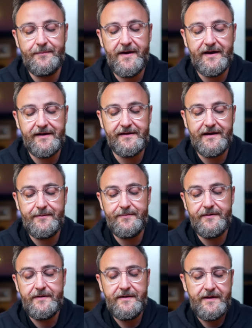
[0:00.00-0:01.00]
pocket clip.
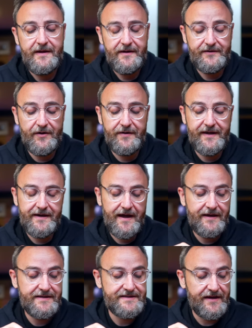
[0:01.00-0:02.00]
Turning it
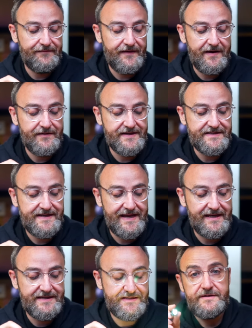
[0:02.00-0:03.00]
on, it's got various
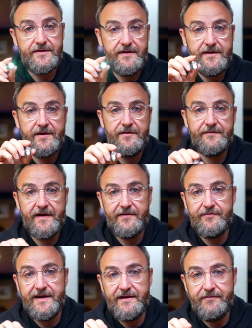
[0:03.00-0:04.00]
settings. So there you go, you've got a
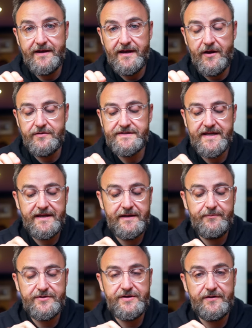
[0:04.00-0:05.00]
really, really low setting,
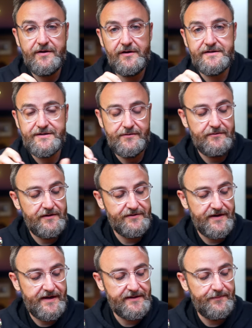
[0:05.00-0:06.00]
but you can also, I'll
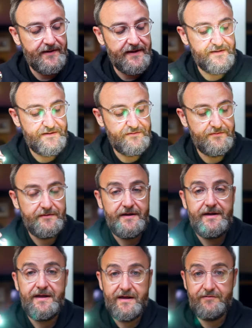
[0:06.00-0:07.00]
try not to blind you,
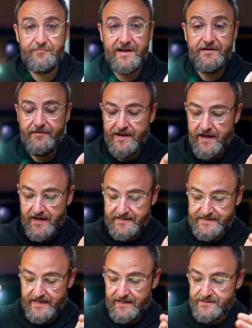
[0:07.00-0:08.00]
really, really high
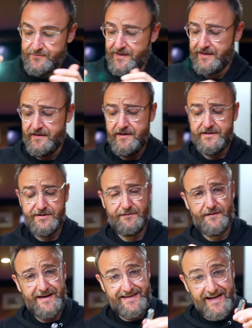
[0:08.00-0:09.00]
setting as well. So
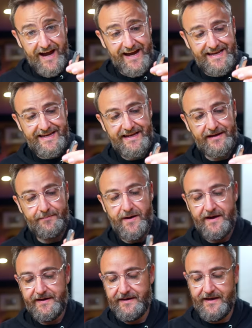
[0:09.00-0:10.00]
for a tiny little
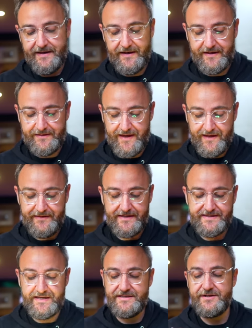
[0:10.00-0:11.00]
pocket light like that, that
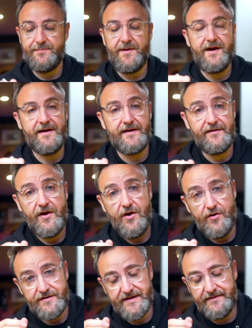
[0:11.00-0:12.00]
sits in your pocket
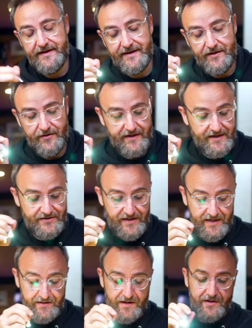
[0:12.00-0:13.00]
or is on the end of your
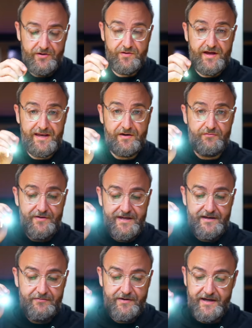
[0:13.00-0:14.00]
keychain, you're getting
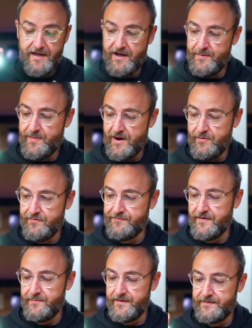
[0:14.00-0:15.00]
really, really high power
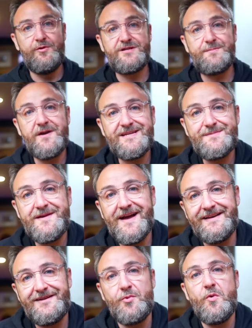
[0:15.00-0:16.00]
from it. Which brings me
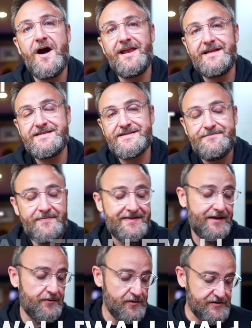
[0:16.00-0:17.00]
on to wallets.
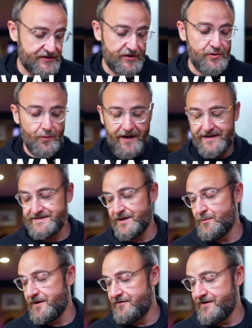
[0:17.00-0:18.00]
Now there's two wallets I
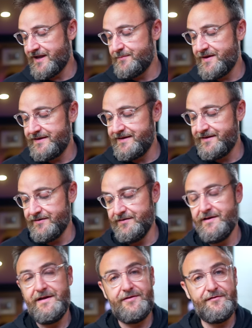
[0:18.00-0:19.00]
want to recommend here.
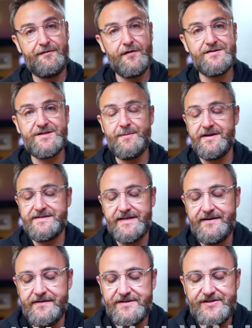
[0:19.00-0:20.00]
The first you might have
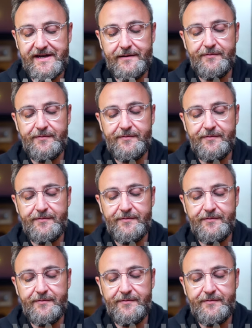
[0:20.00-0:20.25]
seen on this channel